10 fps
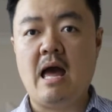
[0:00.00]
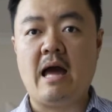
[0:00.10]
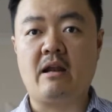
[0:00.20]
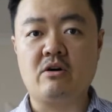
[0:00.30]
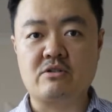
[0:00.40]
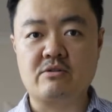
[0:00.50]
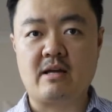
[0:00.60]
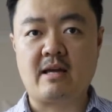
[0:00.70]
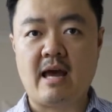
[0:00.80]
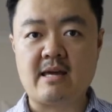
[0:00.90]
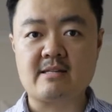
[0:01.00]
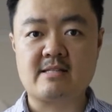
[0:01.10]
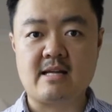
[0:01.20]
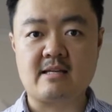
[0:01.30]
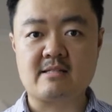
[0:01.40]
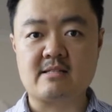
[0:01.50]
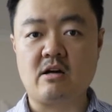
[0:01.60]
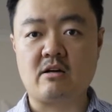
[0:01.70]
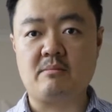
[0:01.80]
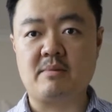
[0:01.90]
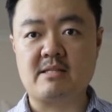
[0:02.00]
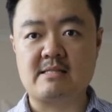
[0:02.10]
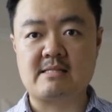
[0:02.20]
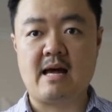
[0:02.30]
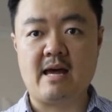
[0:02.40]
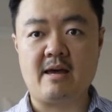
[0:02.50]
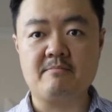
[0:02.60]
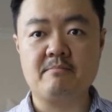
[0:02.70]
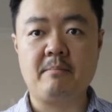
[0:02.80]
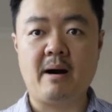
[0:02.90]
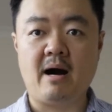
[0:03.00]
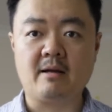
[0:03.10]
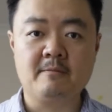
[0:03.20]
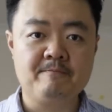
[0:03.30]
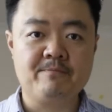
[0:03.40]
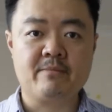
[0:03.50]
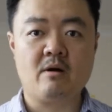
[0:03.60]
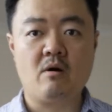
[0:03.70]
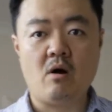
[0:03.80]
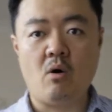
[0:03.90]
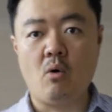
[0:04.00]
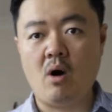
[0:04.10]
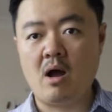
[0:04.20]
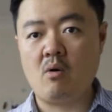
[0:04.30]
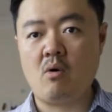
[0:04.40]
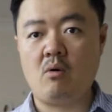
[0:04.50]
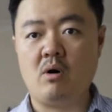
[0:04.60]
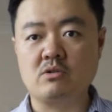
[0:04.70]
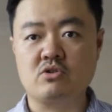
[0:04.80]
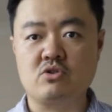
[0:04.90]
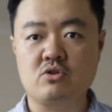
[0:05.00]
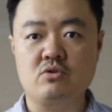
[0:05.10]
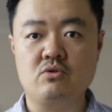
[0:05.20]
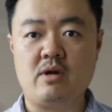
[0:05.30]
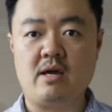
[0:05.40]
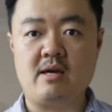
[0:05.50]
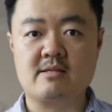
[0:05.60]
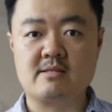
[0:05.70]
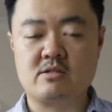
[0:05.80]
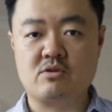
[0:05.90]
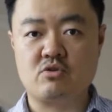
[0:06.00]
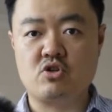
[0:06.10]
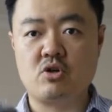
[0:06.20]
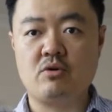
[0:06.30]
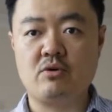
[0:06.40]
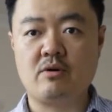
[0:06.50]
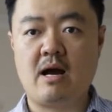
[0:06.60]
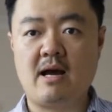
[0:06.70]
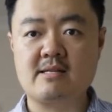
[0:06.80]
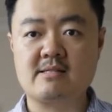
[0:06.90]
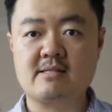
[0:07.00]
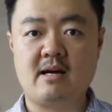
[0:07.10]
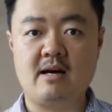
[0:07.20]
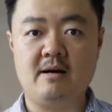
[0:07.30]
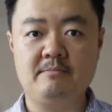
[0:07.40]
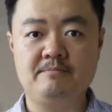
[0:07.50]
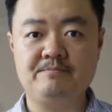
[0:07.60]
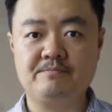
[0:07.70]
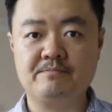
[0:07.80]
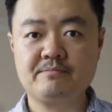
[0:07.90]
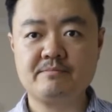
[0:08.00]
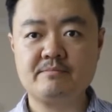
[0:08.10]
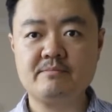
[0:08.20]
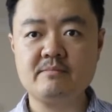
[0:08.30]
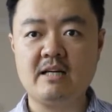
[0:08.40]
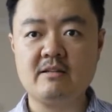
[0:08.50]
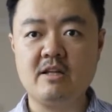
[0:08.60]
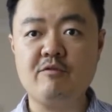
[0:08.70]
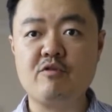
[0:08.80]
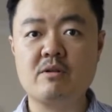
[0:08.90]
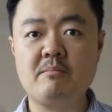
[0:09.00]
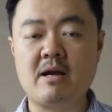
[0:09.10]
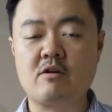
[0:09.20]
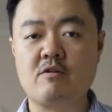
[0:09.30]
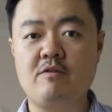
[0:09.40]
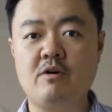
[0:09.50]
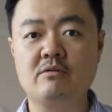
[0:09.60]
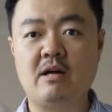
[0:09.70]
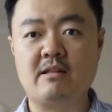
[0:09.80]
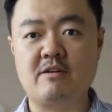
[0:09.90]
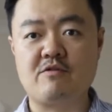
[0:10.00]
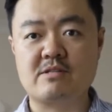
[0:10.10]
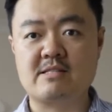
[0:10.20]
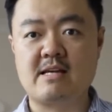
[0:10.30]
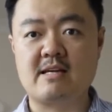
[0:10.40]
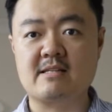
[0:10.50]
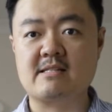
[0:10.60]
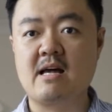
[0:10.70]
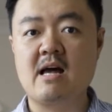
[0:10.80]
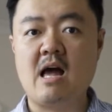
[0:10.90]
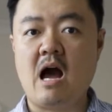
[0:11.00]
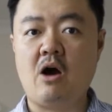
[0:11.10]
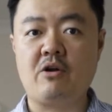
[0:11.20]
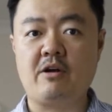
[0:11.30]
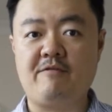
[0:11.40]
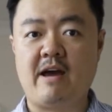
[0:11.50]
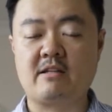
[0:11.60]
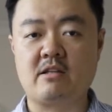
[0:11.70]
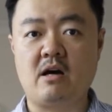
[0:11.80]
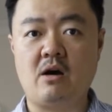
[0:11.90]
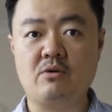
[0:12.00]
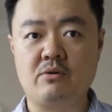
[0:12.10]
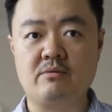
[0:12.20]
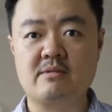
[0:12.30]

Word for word: And also the gain settings not going to be the same. But all I want to do is to show you guys um, different microphone and different settings, how it affects the audio.